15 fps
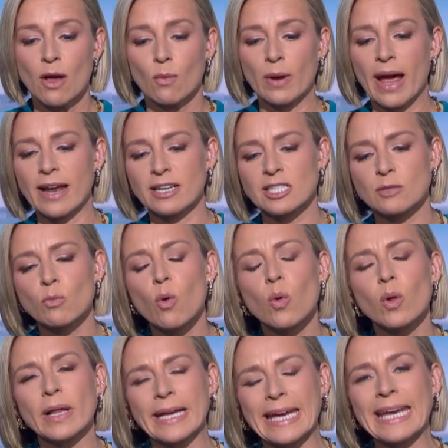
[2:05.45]
We had a
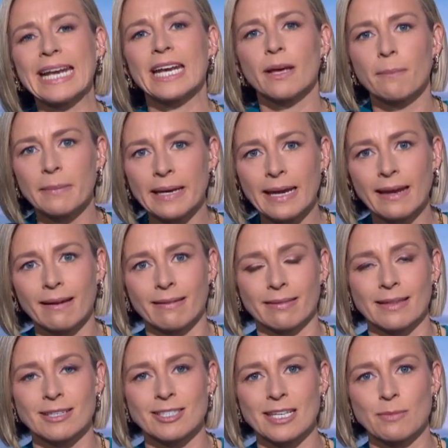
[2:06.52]
small helium leak
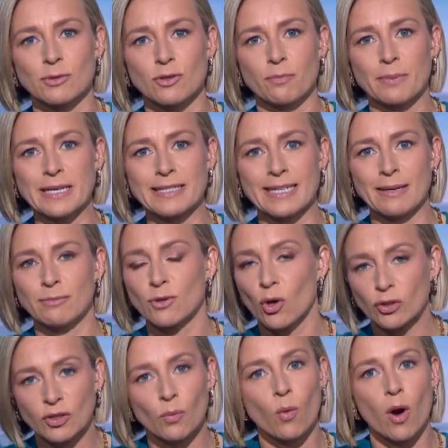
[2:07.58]
that seems to have been deemed
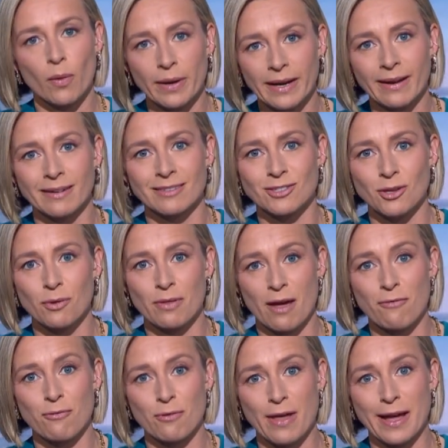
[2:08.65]
not a worry, and so
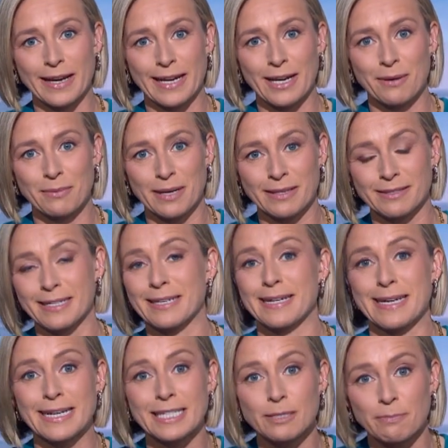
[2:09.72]
therefore that helium leak didn't
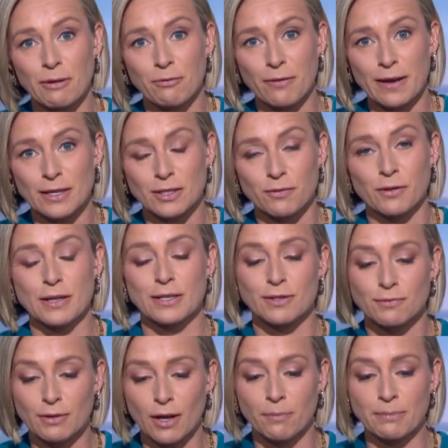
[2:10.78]
need to be fixed for
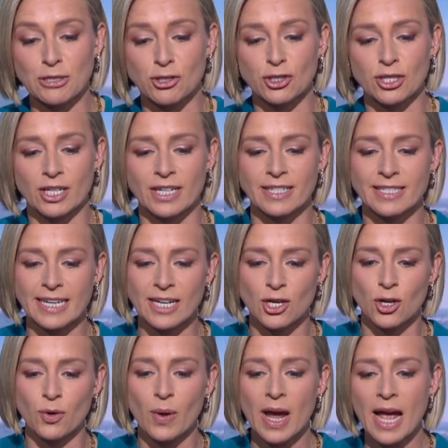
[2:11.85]
this mission to
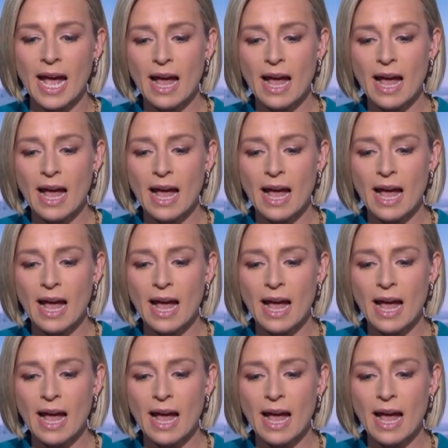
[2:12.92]
continue.